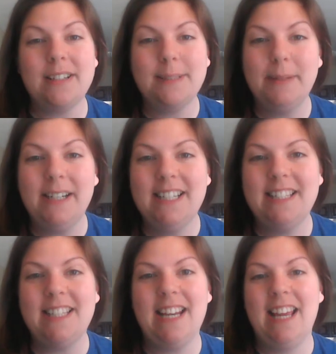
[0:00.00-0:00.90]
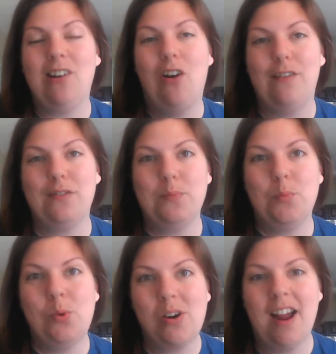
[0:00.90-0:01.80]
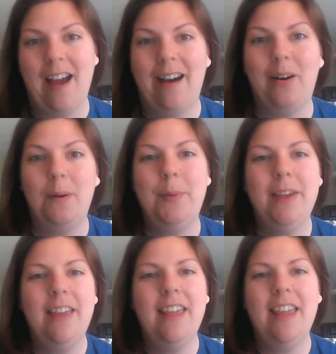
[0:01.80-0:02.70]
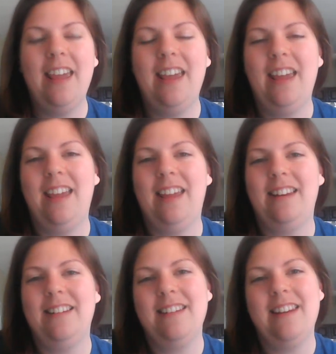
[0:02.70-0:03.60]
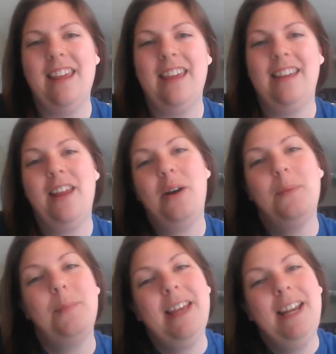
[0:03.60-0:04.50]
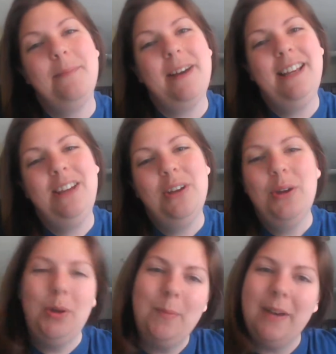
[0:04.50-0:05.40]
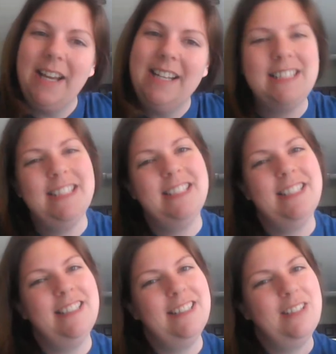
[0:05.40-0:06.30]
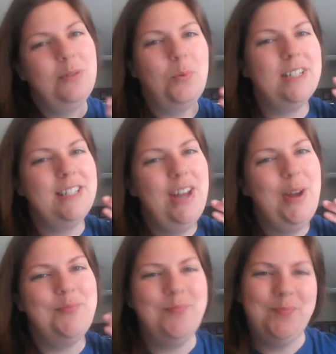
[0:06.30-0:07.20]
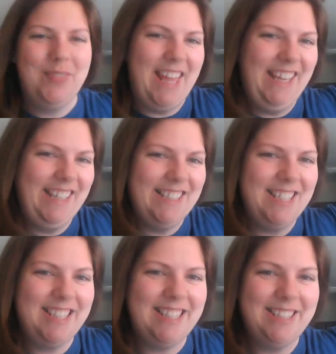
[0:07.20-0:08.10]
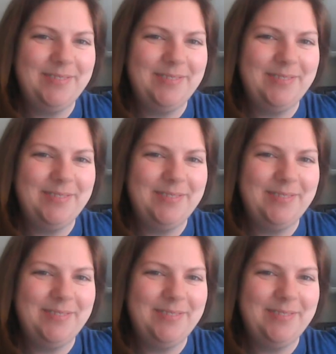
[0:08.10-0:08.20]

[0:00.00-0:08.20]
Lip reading: experience and I can offer more help and help anybody who might want to know. Thanks.